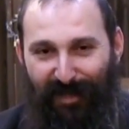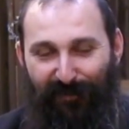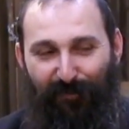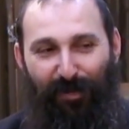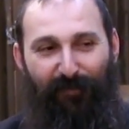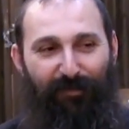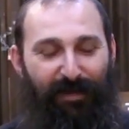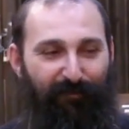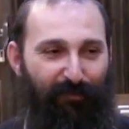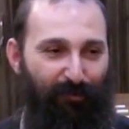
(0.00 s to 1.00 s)
If you never,
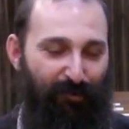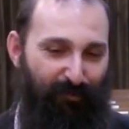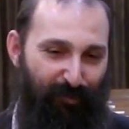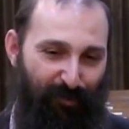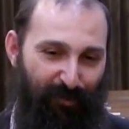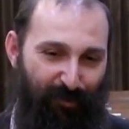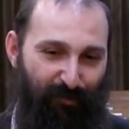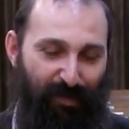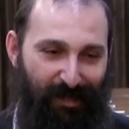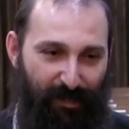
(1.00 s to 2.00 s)
if you were born not
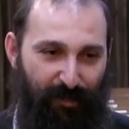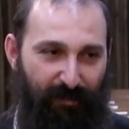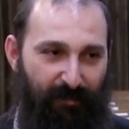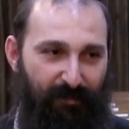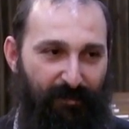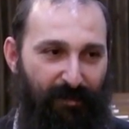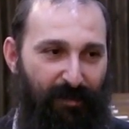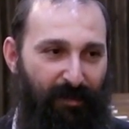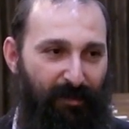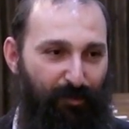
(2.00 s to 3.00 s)
religious,
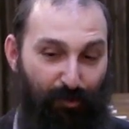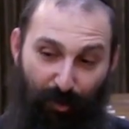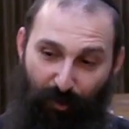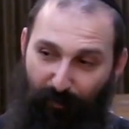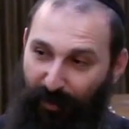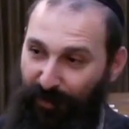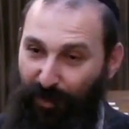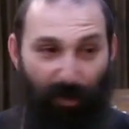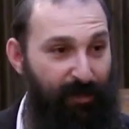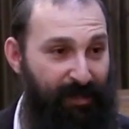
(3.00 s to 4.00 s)
you know about the
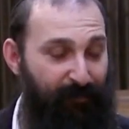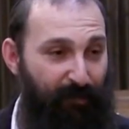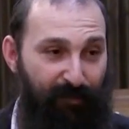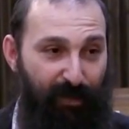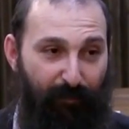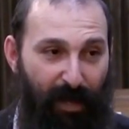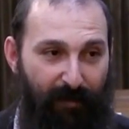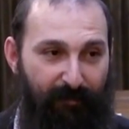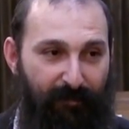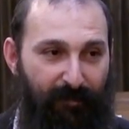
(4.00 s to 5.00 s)
concept of
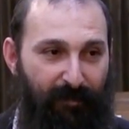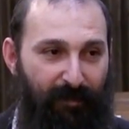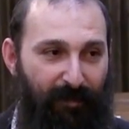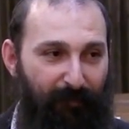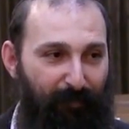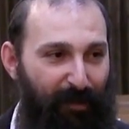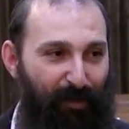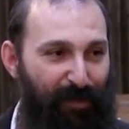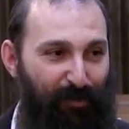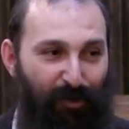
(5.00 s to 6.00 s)
Shabbat, but
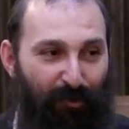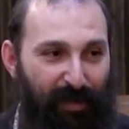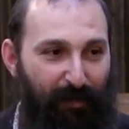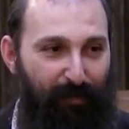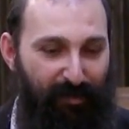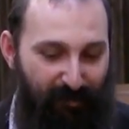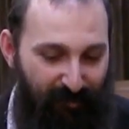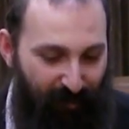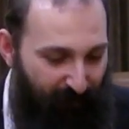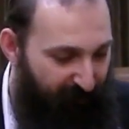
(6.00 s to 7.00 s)
when you don't keep it,
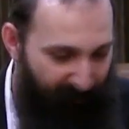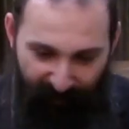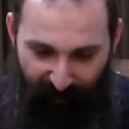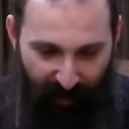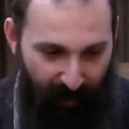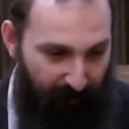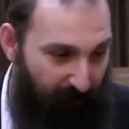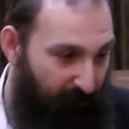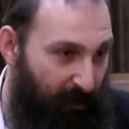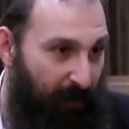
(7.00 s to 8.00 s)
you don't feel like
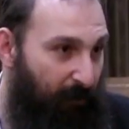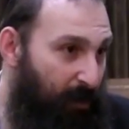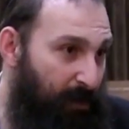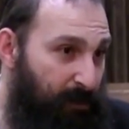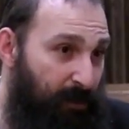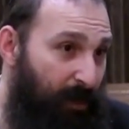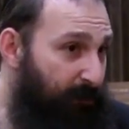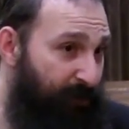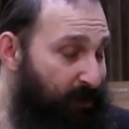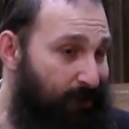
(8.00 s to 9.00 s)
you like okay, it's
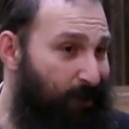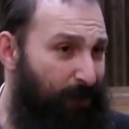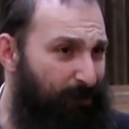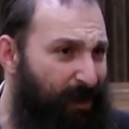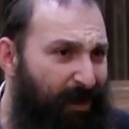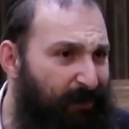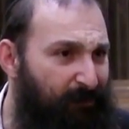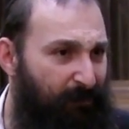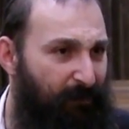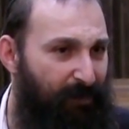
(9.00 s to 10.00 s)
another just another
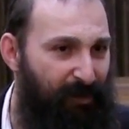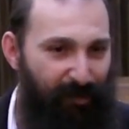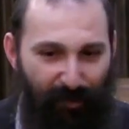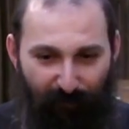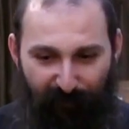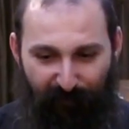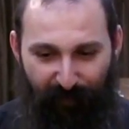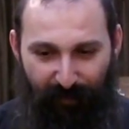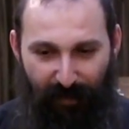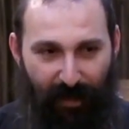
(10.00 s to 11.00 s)
day. You don't
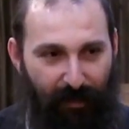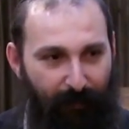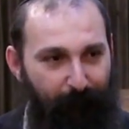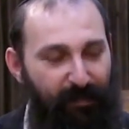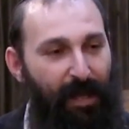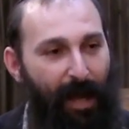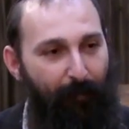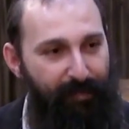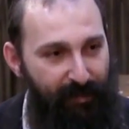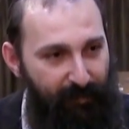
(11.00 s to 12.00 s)
feel like the
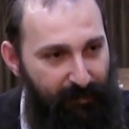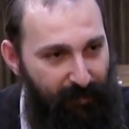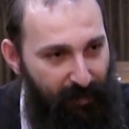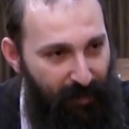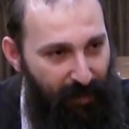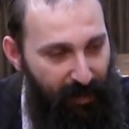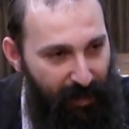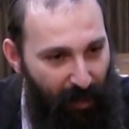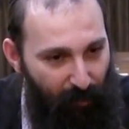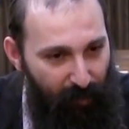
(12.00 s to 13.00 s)
absence.
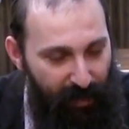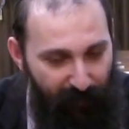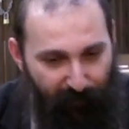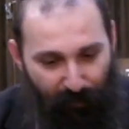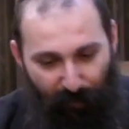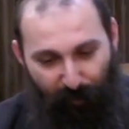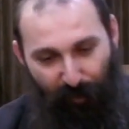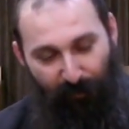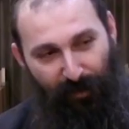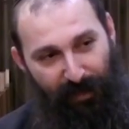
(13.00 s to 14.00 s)
Now, if you were
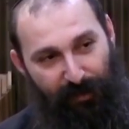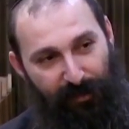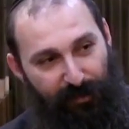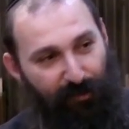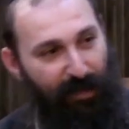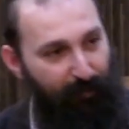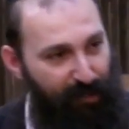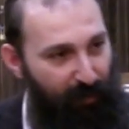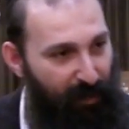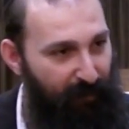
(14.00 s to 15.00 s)
born religious, you
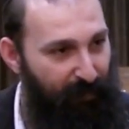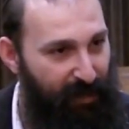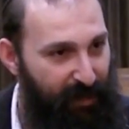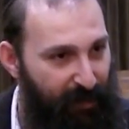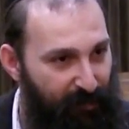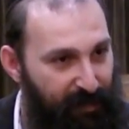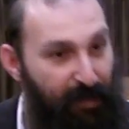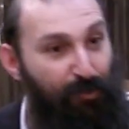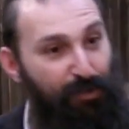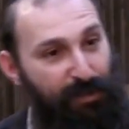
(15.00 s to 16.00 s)
kept Shabbat many years,
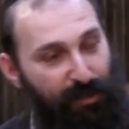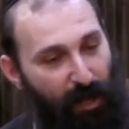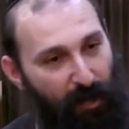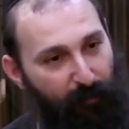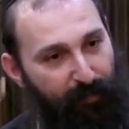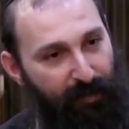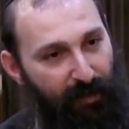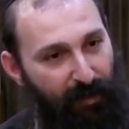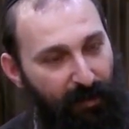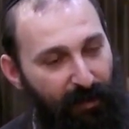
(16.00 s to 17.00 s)
then you stopped,
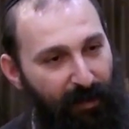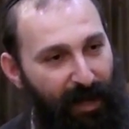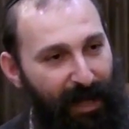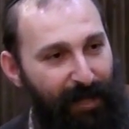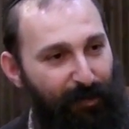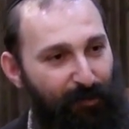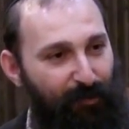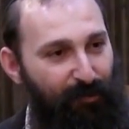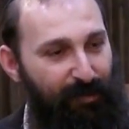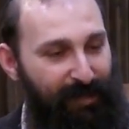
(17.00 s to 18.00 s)
and
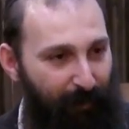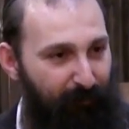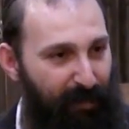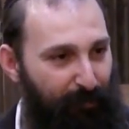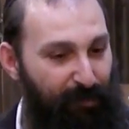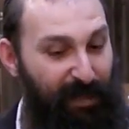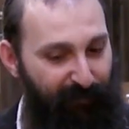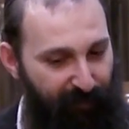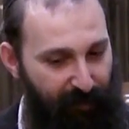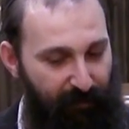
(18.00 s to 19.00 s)
you some people they
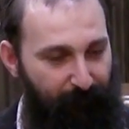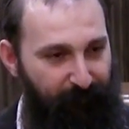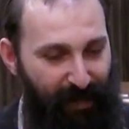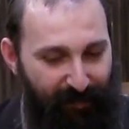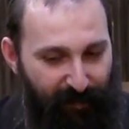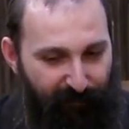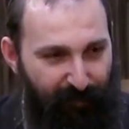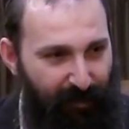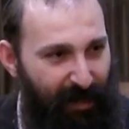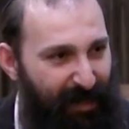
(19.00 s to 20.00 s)
feel they
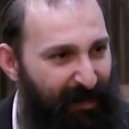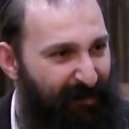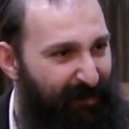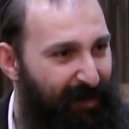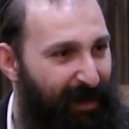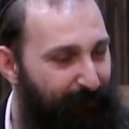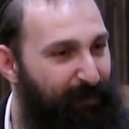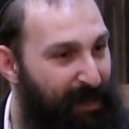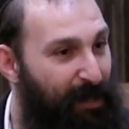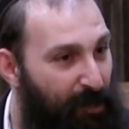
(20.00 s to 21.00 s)
feel like I
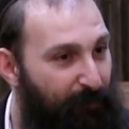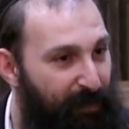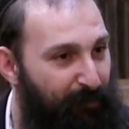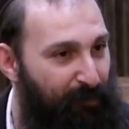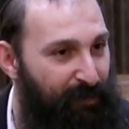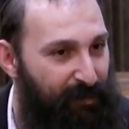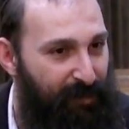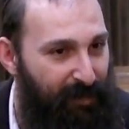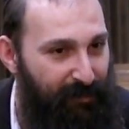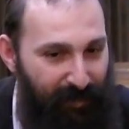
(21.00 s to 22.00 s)
meet a lot of people that
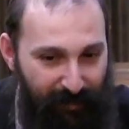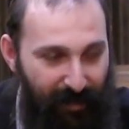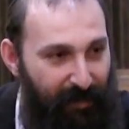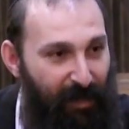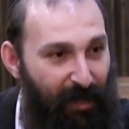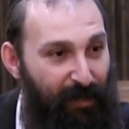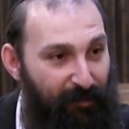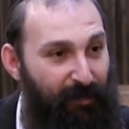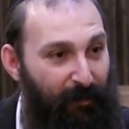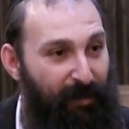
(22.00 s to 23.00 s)
they that they
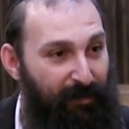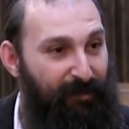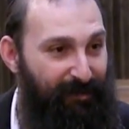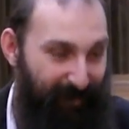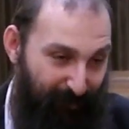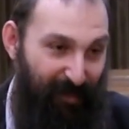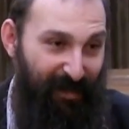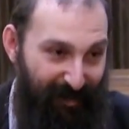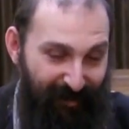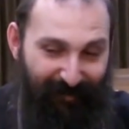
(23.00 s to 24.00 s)
in the
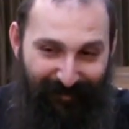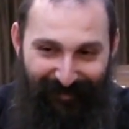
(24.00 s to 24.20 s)
beginning,